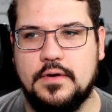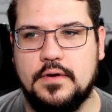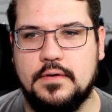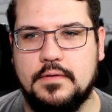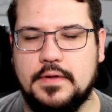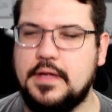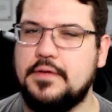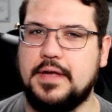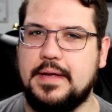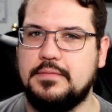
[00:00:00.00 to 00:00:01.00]
for the other
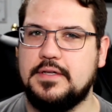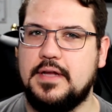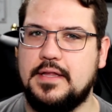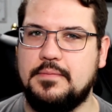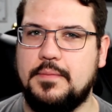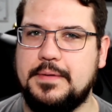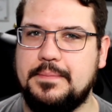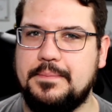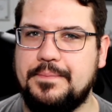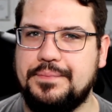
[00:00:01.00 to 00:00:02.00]
games at the moment
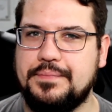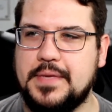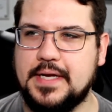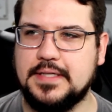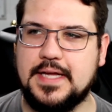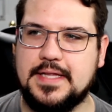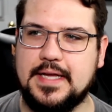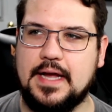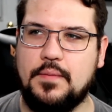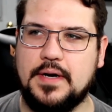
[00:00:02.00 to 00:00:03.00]
because I
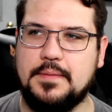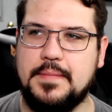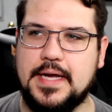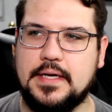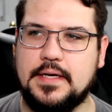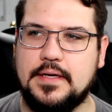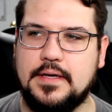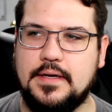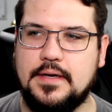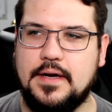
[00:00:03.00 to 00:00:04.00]
think I want to make
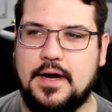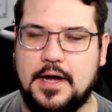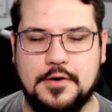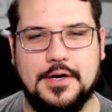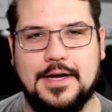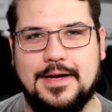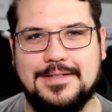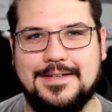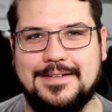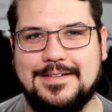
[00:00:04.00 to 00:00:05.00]
other
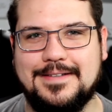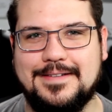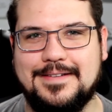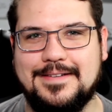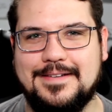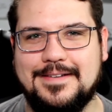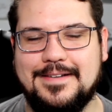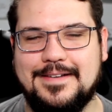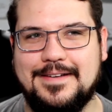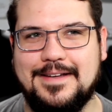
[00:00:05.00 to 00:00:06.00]
content.
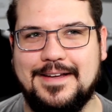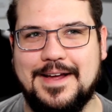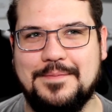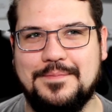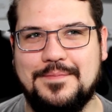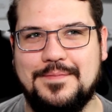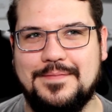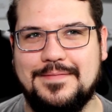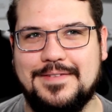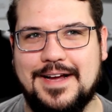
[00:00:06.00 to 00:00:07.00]
And I'm
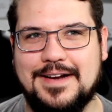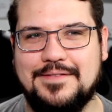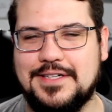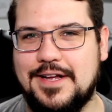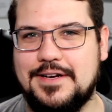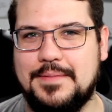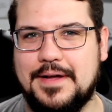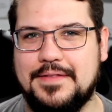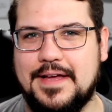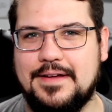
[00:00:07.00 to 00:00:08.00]
kind of excited about
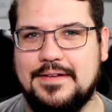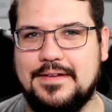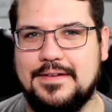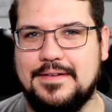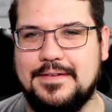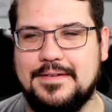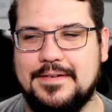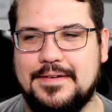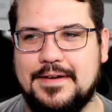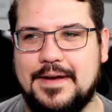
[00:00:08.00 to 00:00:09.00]
that.
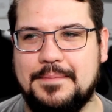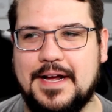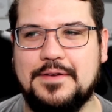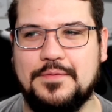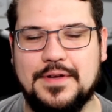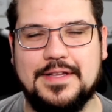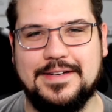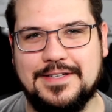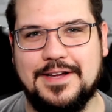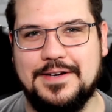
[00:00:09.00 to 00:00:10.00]
I'm kind of really
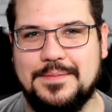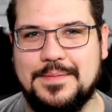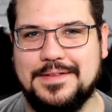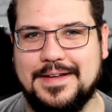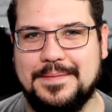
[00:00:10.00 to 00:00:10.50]
excited about that.